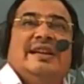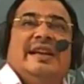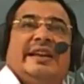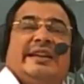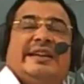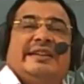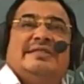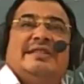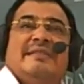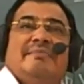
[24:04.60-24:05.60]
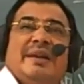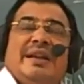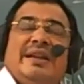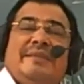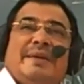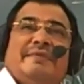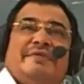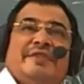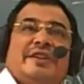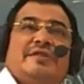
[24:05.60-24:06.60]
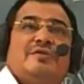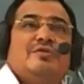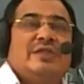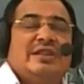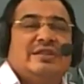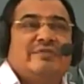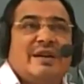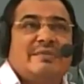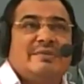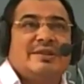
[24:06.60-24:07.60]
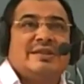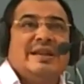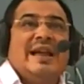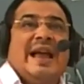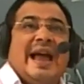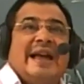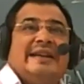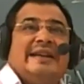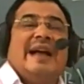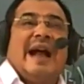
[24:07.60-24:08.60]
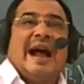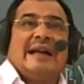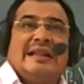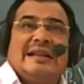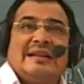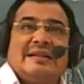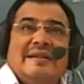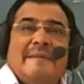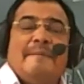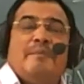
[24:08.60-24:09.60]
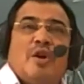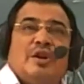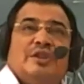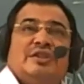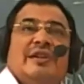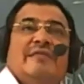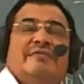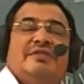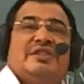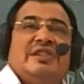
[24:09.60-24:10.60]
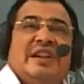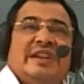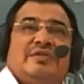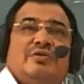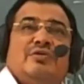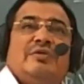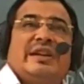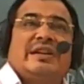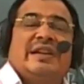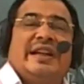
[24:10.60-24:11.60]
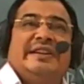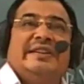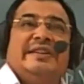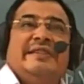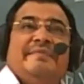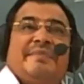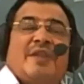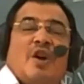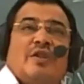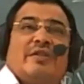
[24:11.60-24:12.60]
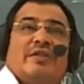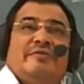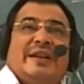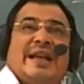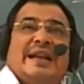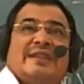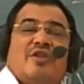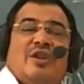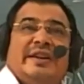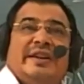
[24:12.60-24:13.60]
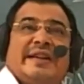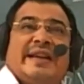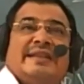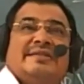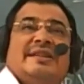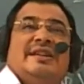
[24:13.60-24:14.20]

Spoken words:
It is mainly benefited to rich farmers and other ones which led to decline or we can call it as